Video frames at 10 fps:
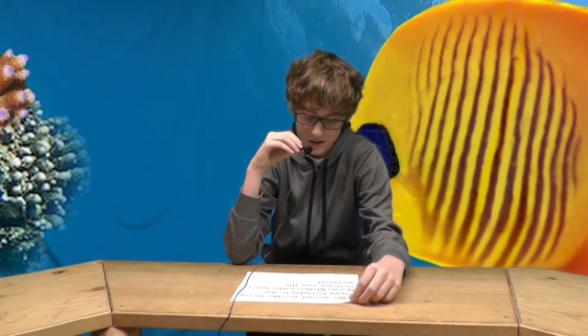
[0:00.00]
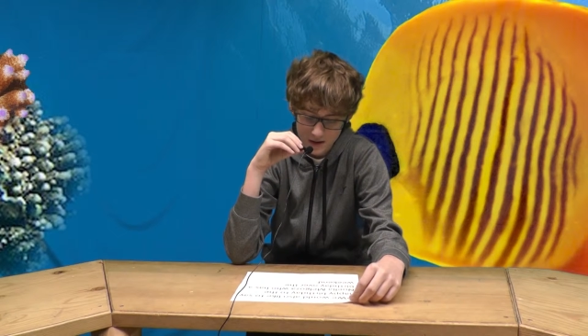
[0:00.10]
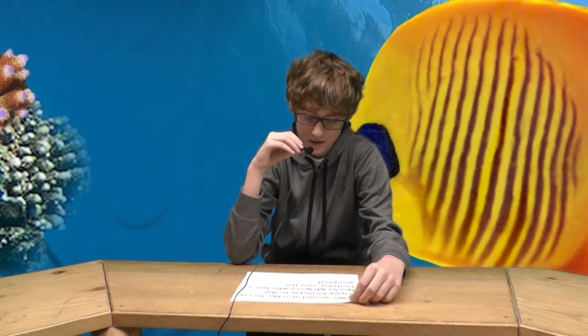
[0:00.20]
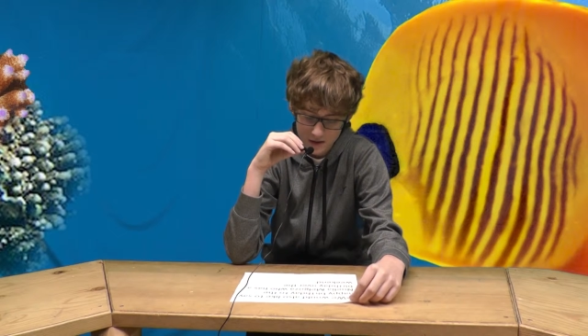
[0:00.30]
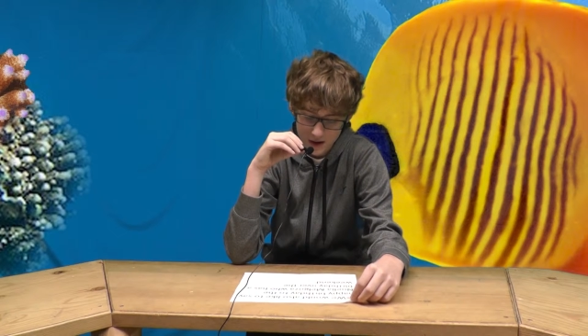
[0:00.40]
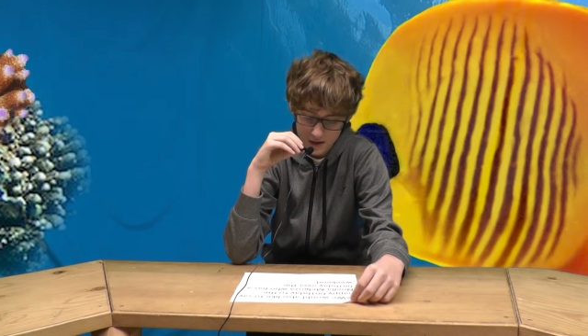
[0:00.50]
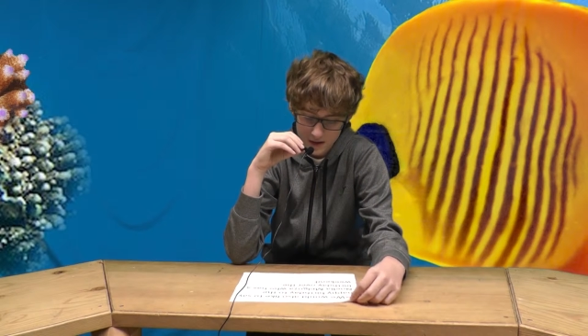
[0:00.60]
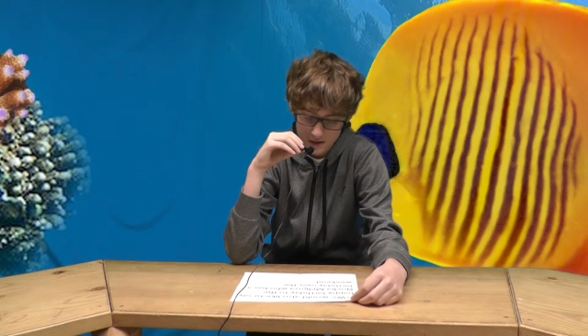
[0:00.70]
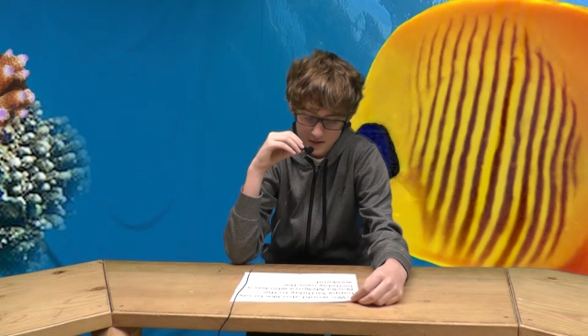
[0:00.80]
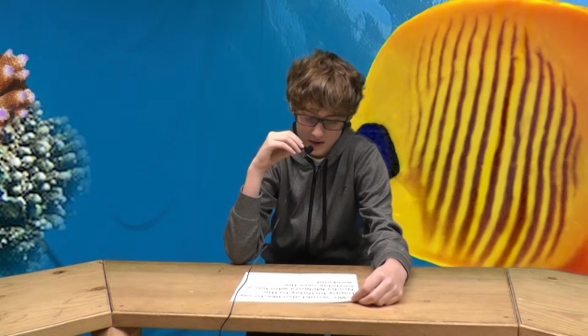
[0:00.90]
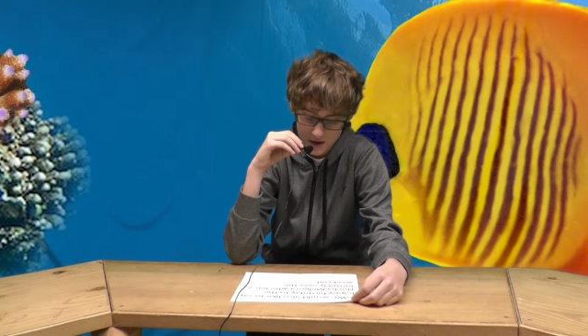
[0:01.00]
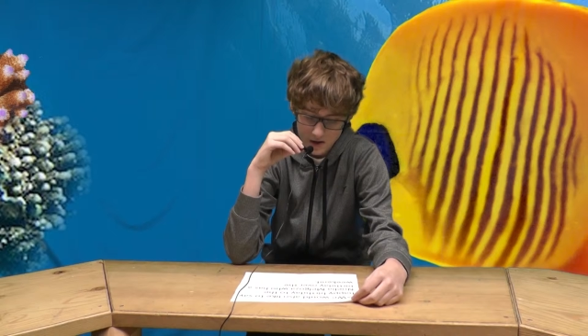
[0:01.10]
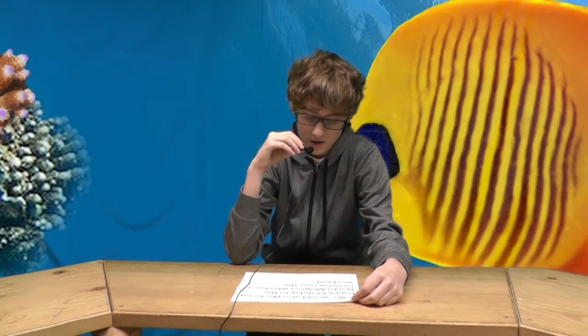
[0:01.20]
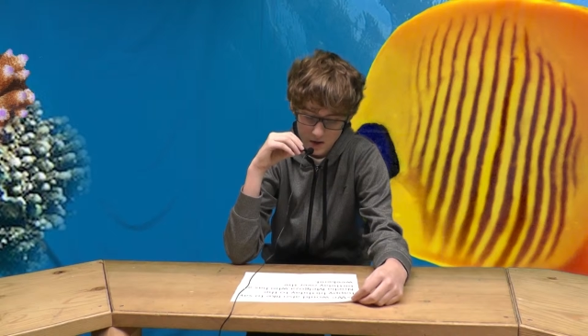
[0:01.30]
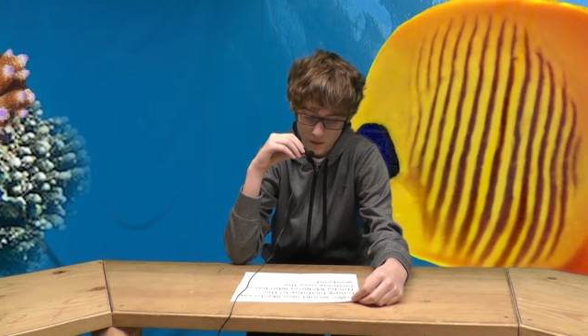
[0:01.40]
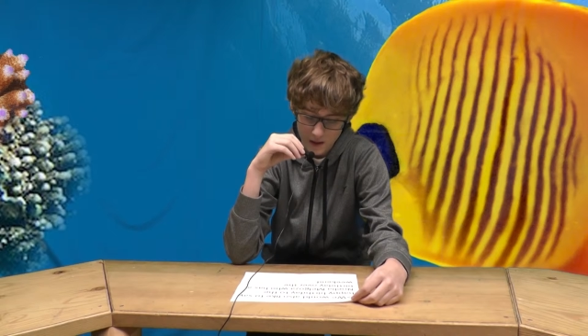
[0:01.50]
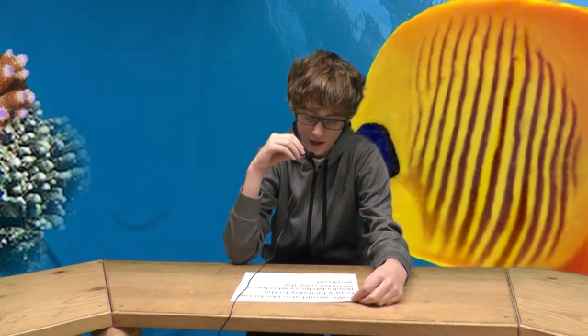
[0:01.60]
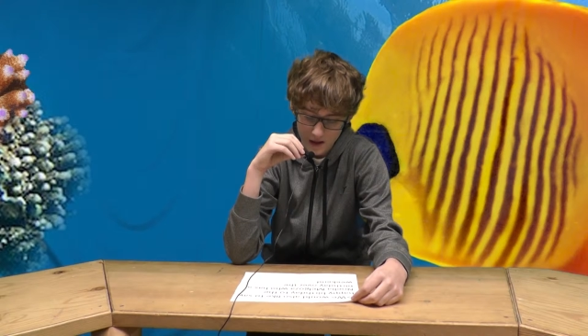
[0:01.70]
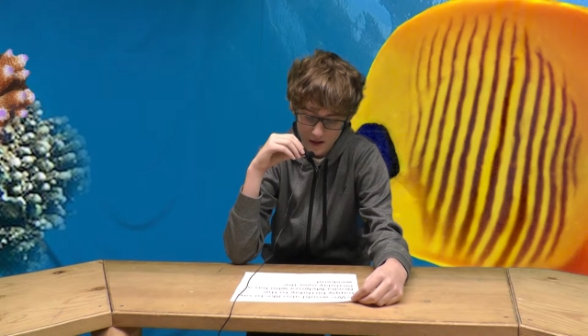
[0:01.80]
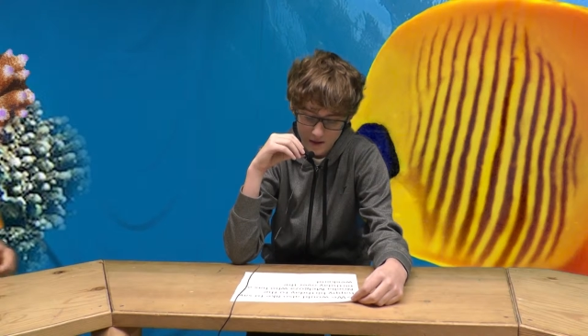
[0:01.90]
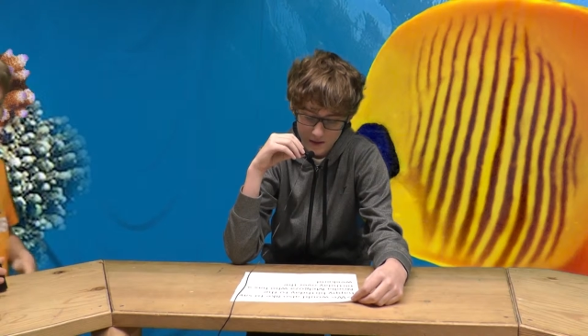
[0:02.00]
and that is Noella